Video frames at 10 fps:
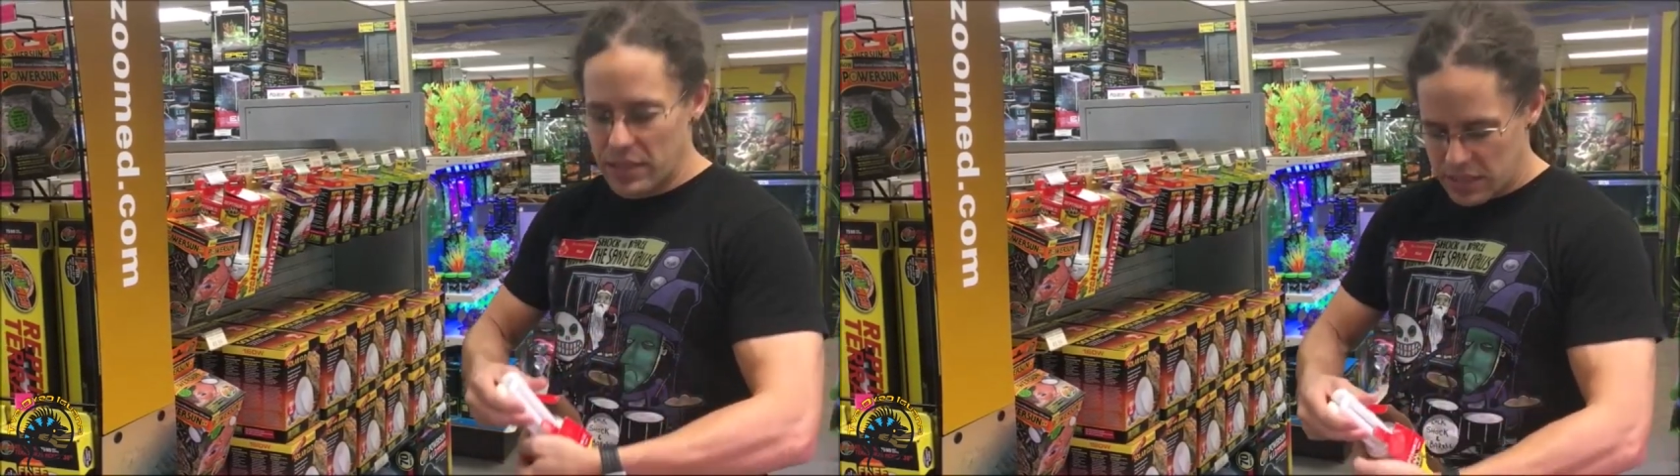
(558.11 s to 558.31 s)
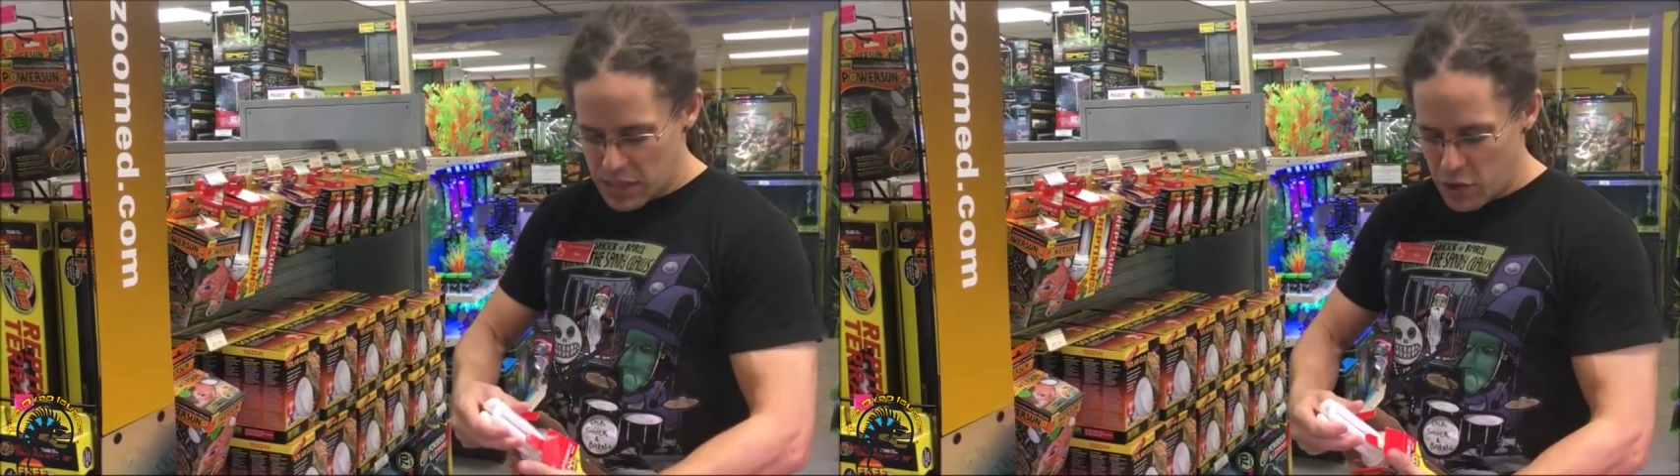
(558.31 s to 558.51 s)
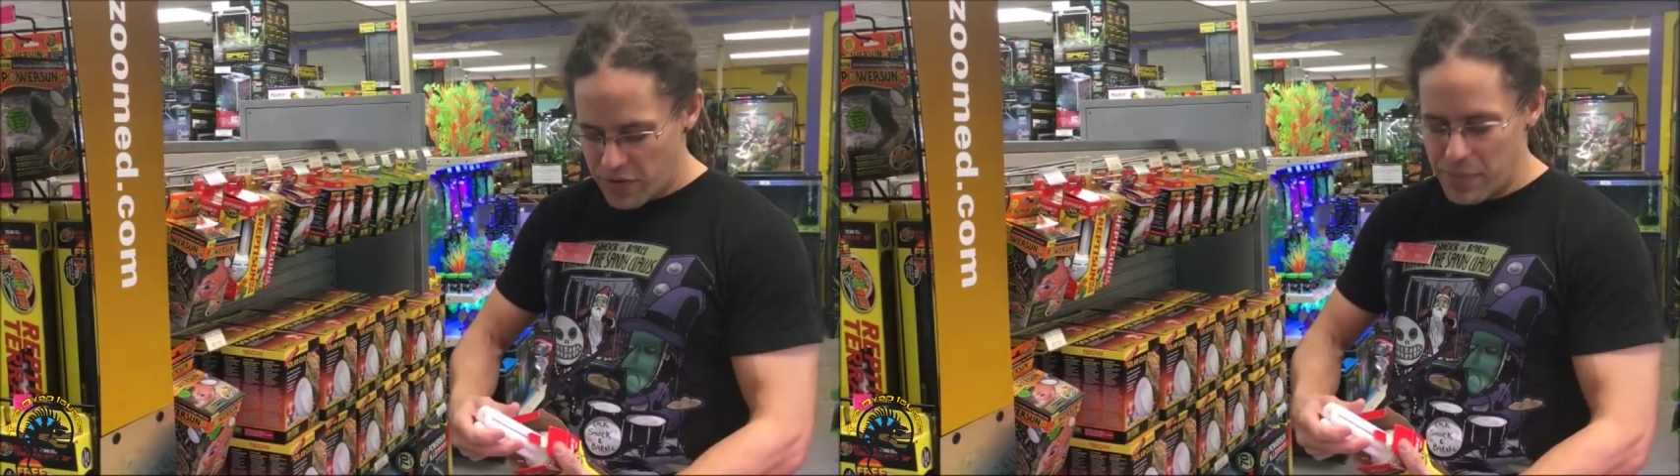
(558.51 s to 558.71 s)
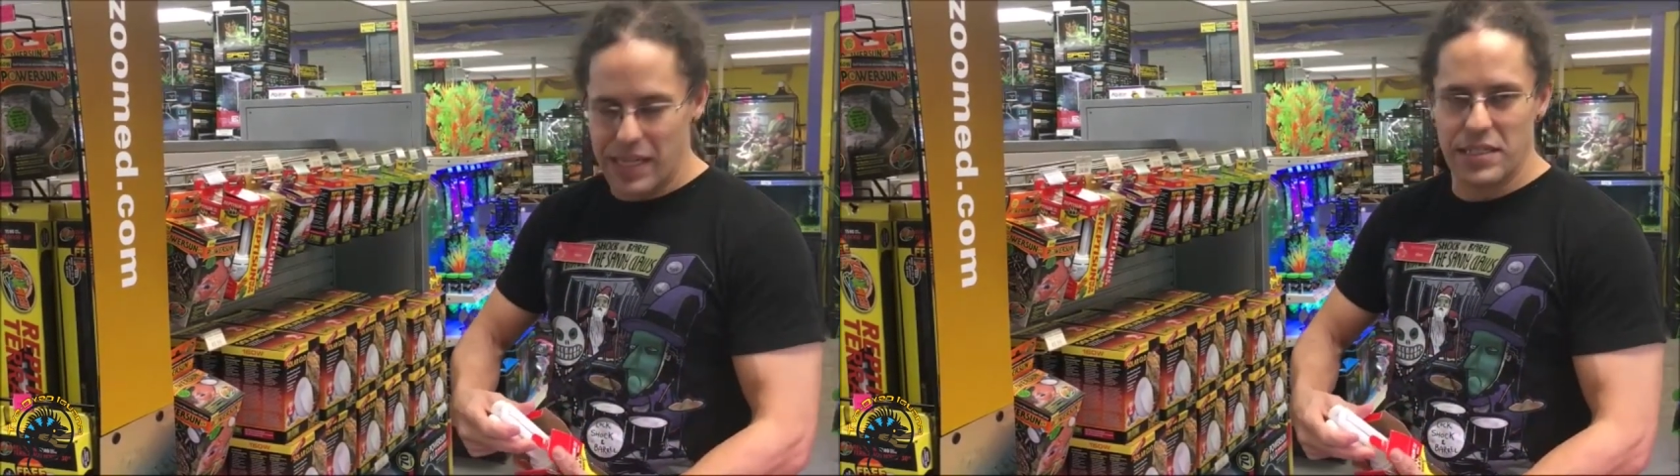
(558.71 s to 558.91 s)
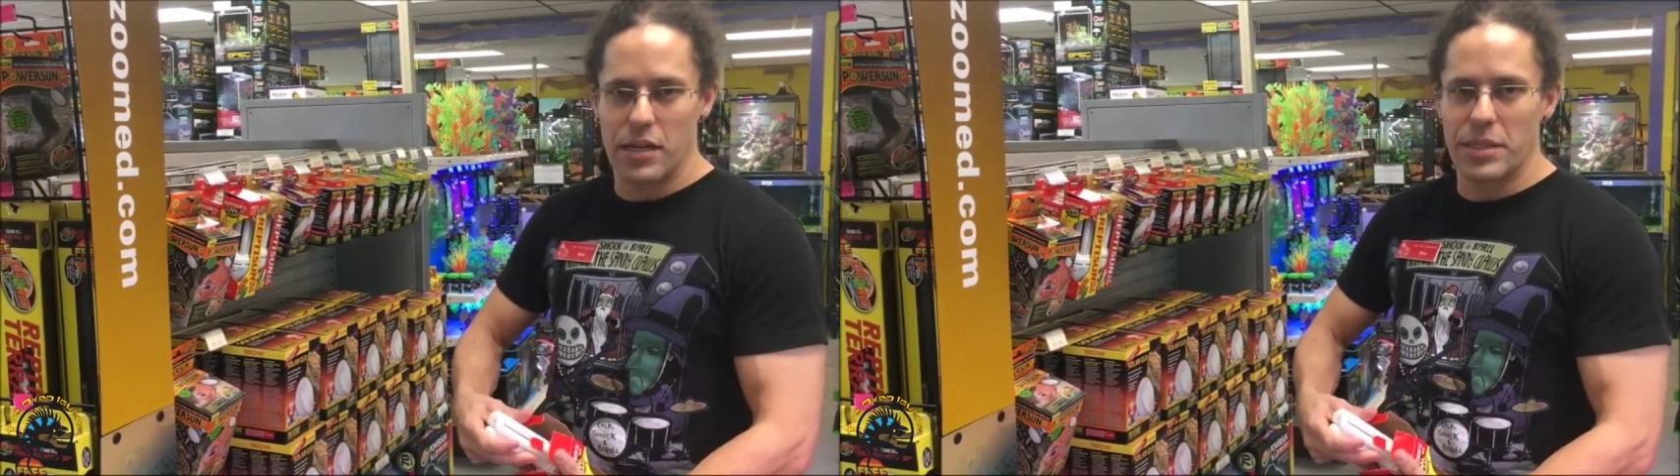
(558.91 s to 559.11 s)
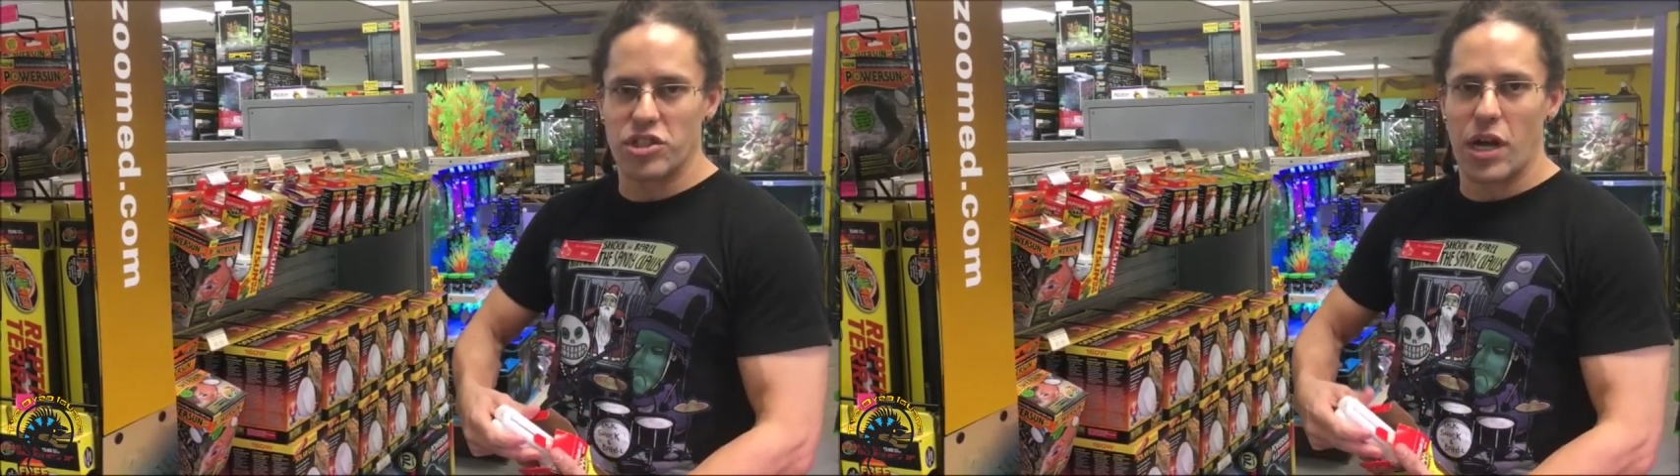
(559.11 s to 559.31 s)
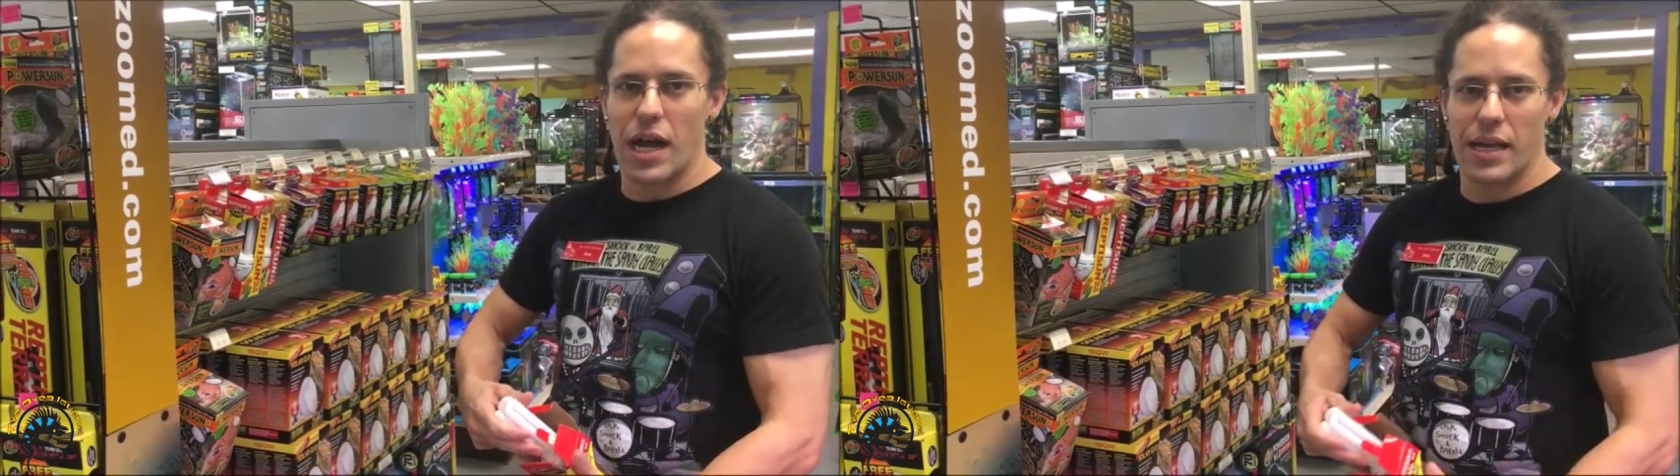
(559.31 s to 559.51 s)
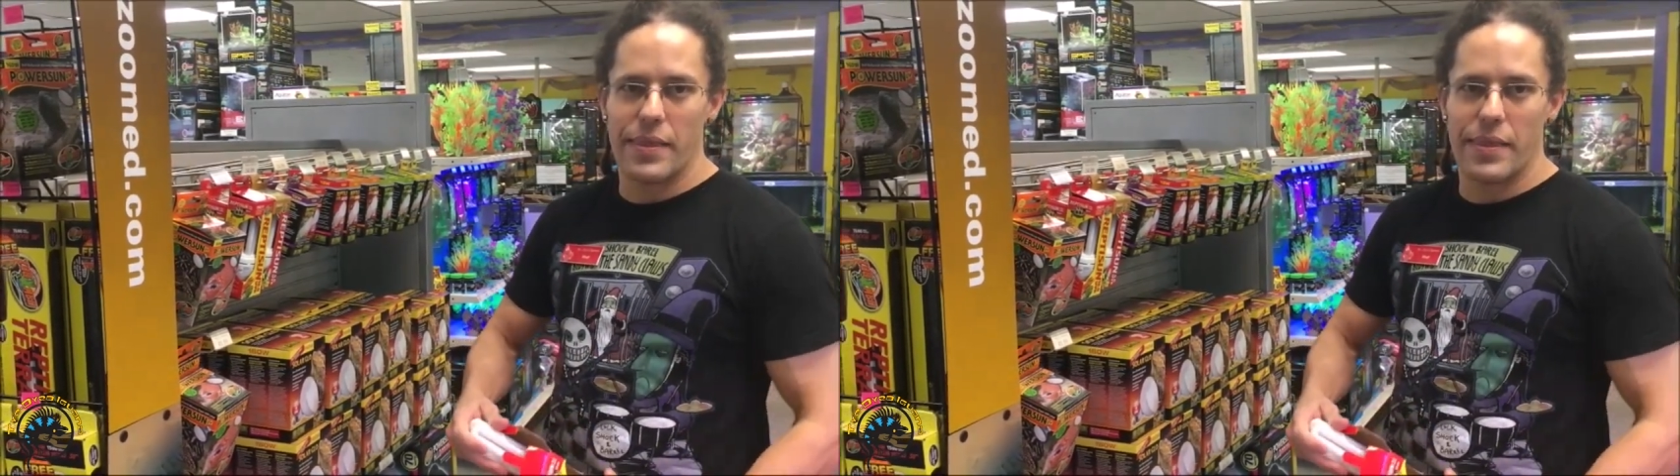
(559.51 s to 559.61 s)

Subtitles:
months the UVB is gonna be shot